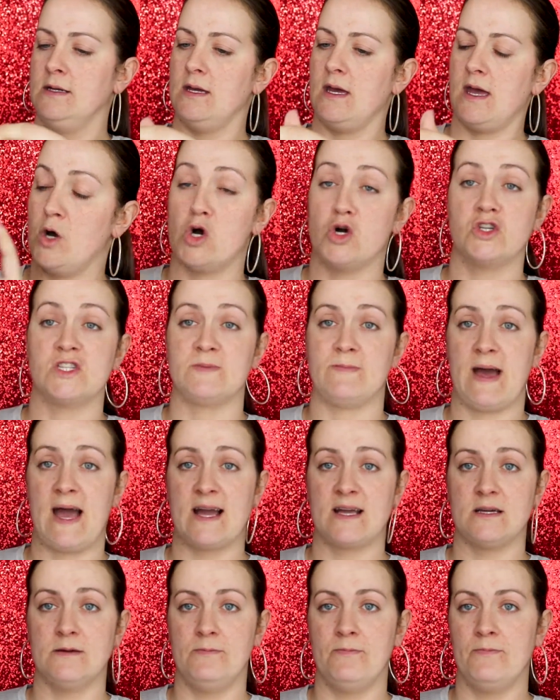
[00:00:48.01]
post
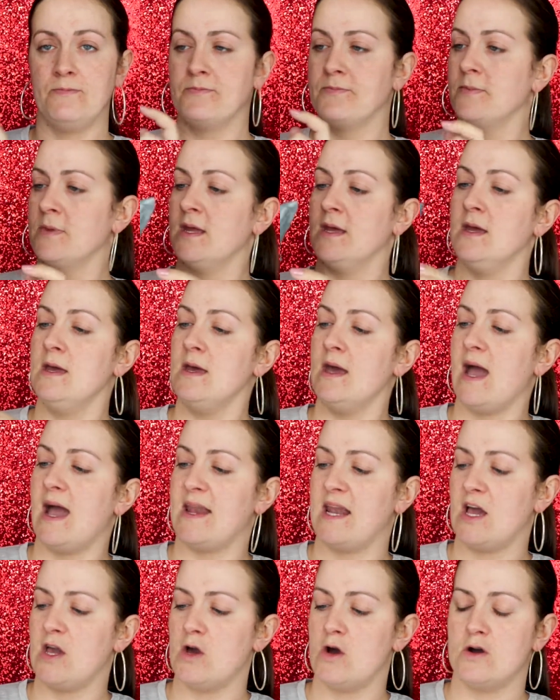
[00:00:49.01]
bag,
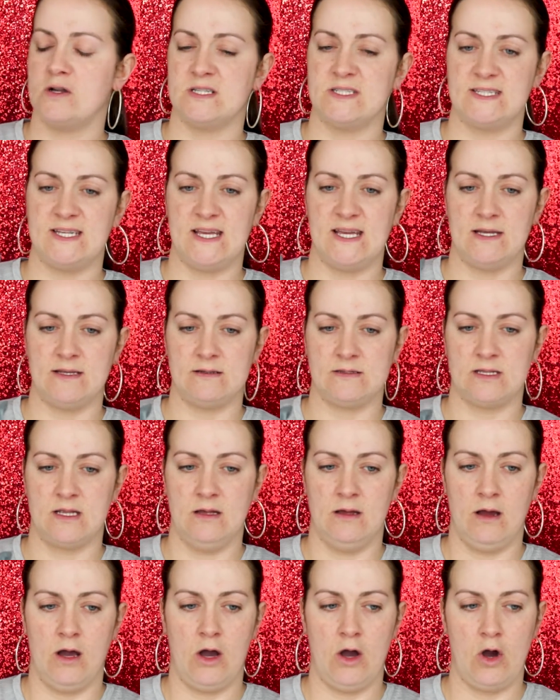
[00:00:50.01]
and I ordered it
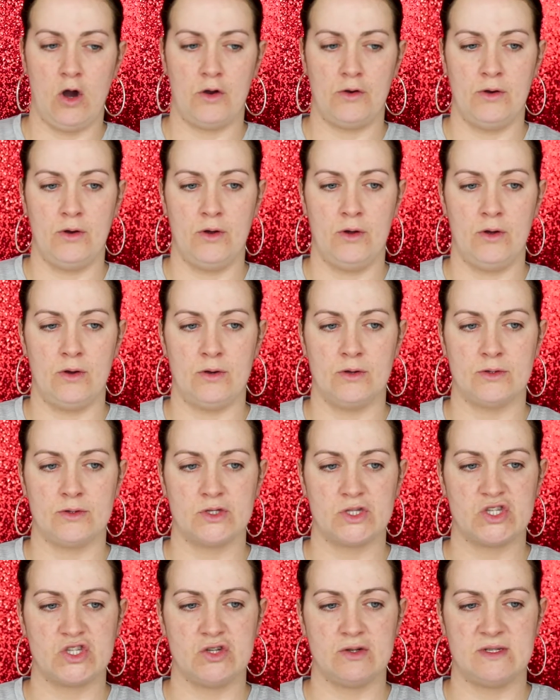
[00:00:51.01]
on
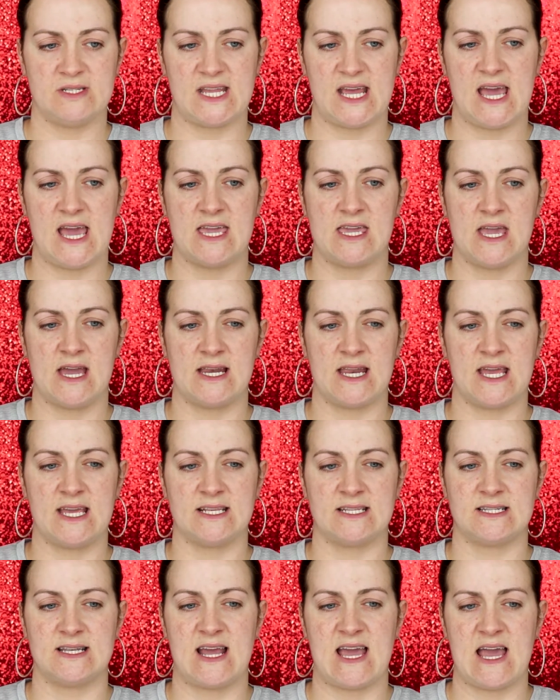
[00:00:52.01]
Sunday and it
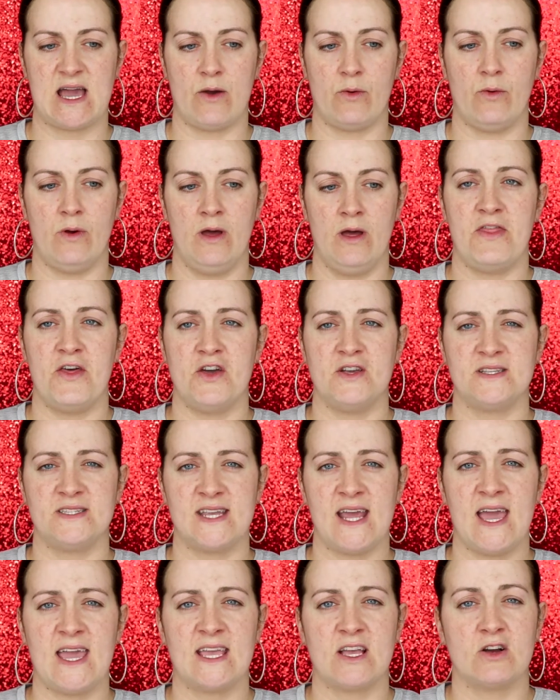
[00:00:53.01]
is now
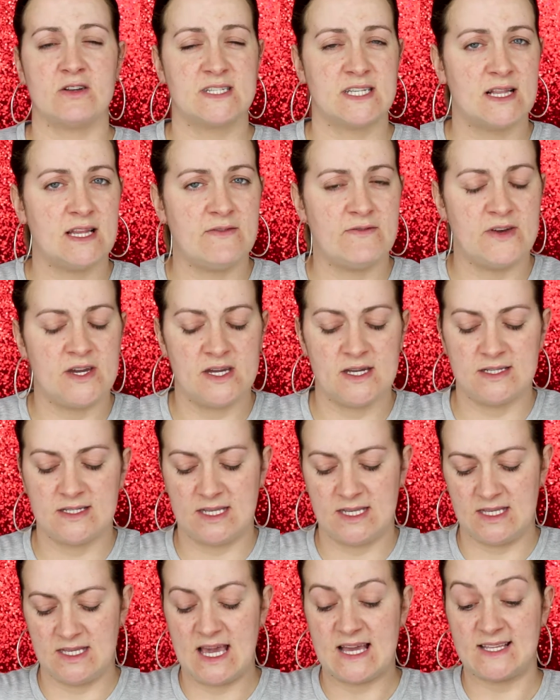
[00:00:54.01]
Thursday. It got delivered
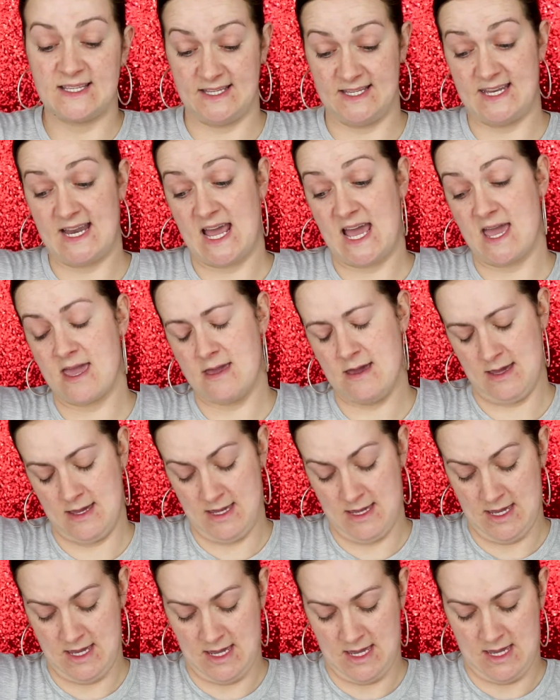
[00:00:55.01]
yesterday
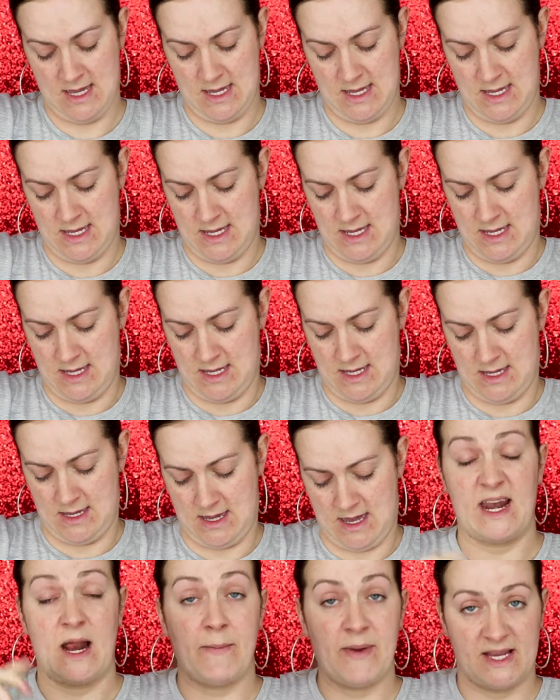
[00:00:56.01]

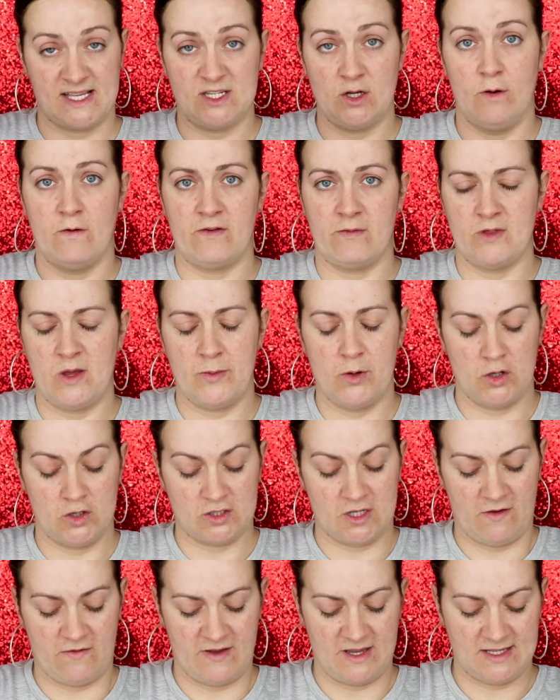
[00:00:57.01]
and I picked it up from the
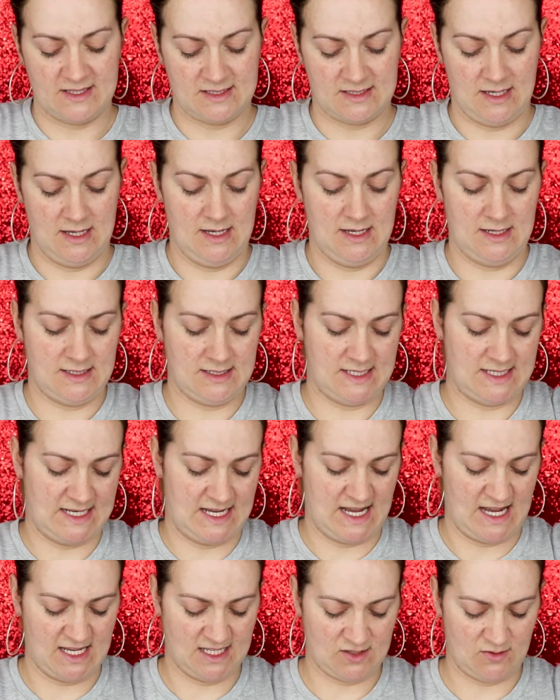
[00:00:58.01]
post office
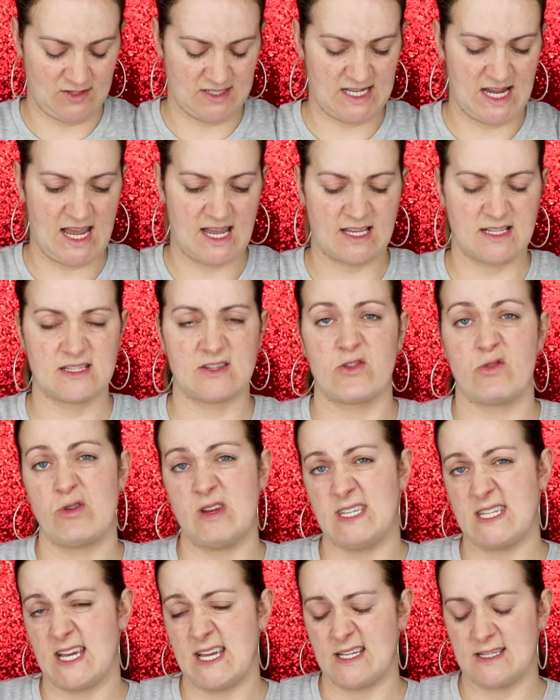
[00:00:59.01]
today, so it takes
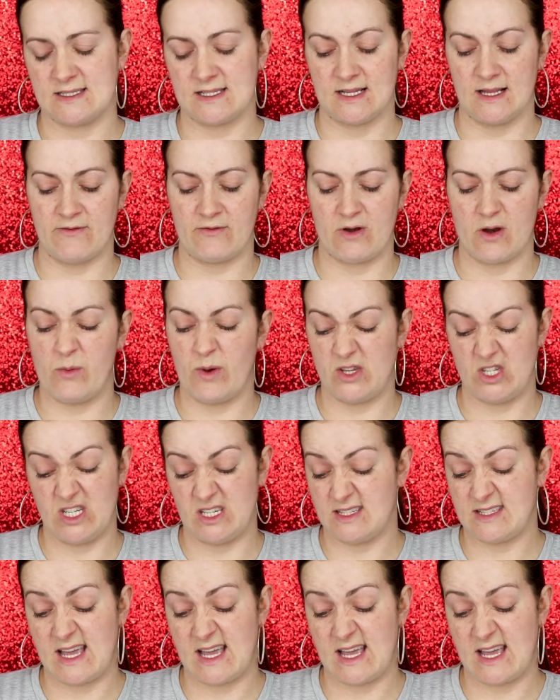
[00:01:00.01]
3 days delivery, which it